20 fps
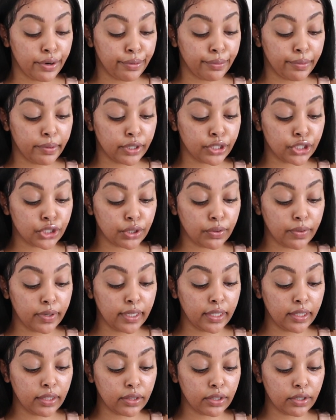were
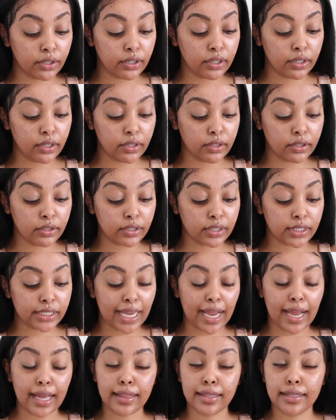showing their
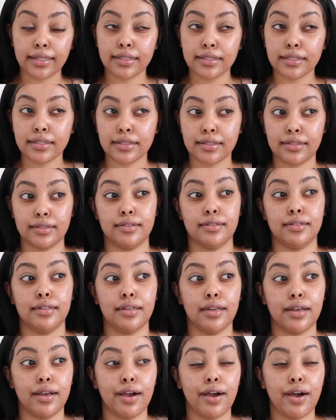talents
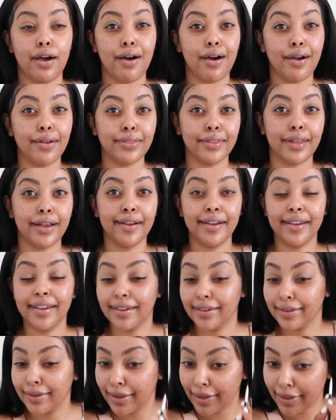
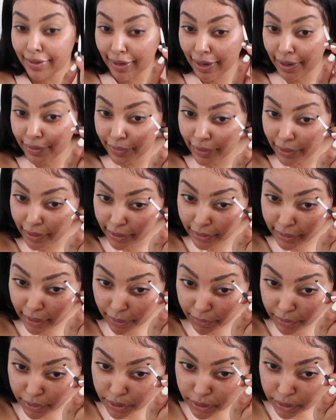online, and I felt like
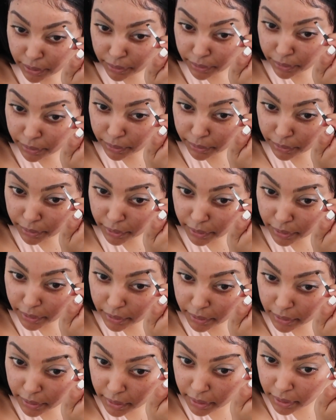that was so
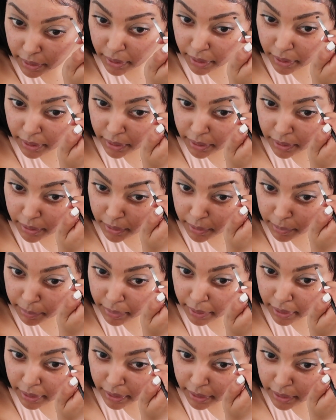cool
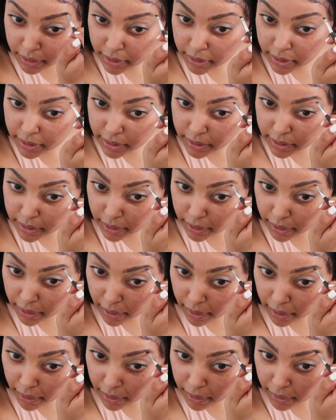because
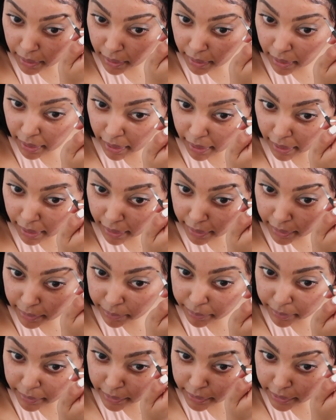I
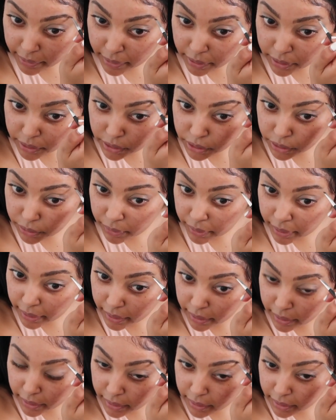really
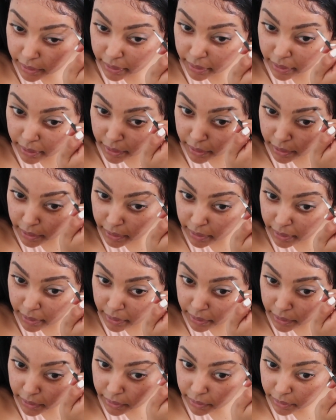enjoyed,
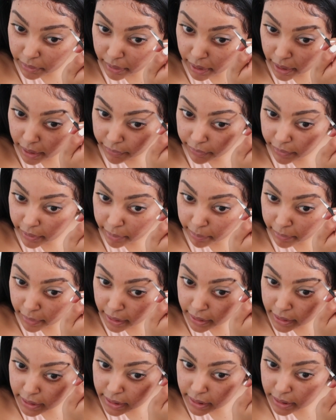you know, covering
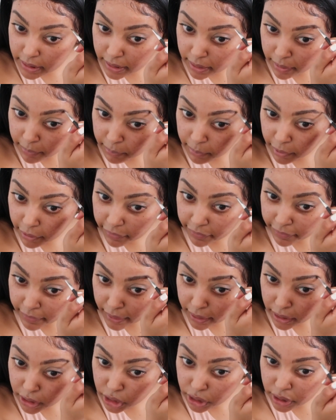my
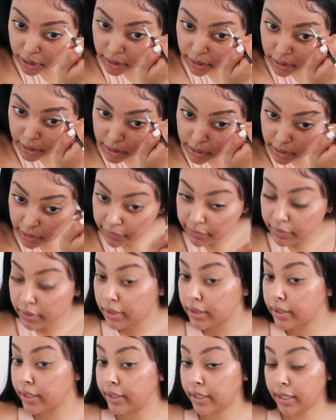imperfections. I
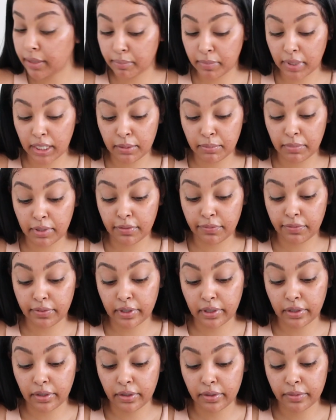felt like it made me
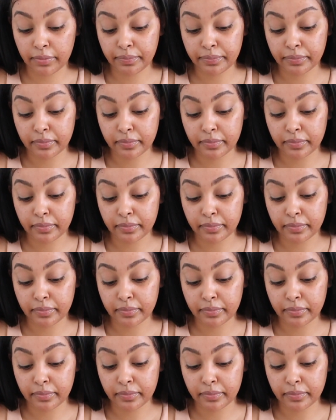feel